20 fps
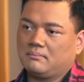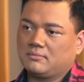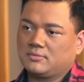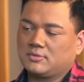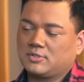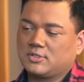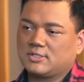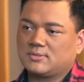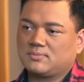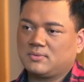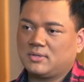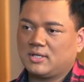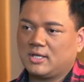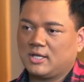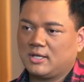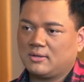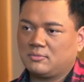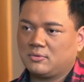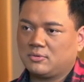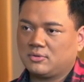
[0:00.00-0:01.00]
Just being
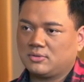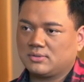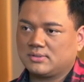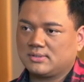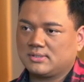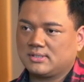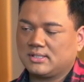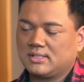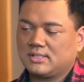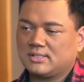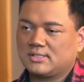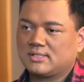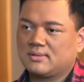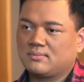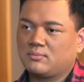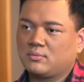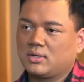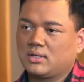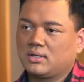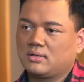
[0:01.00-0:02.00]
able to see
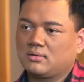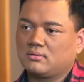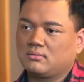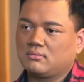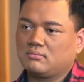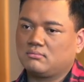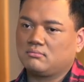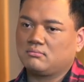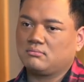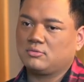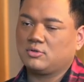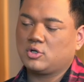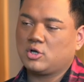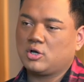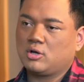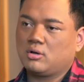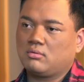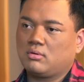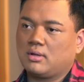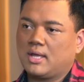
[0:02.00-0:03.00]
someone
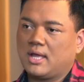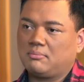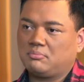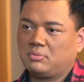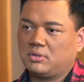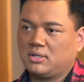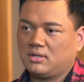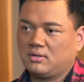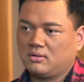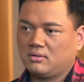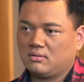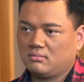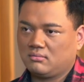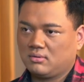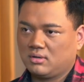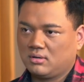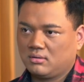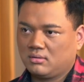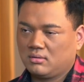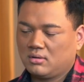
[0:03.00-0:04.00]
not happy
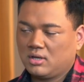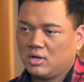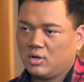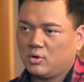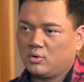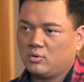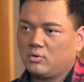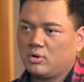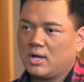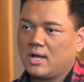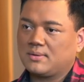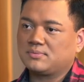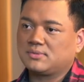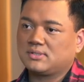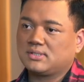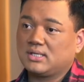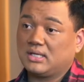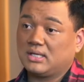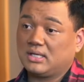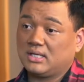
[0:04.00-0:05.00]
or
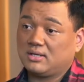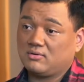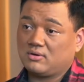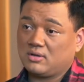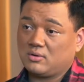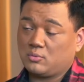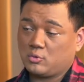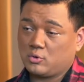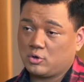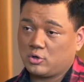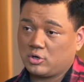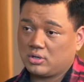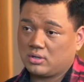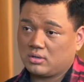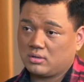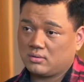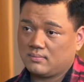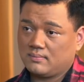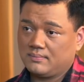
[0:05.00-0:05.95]
upset here at work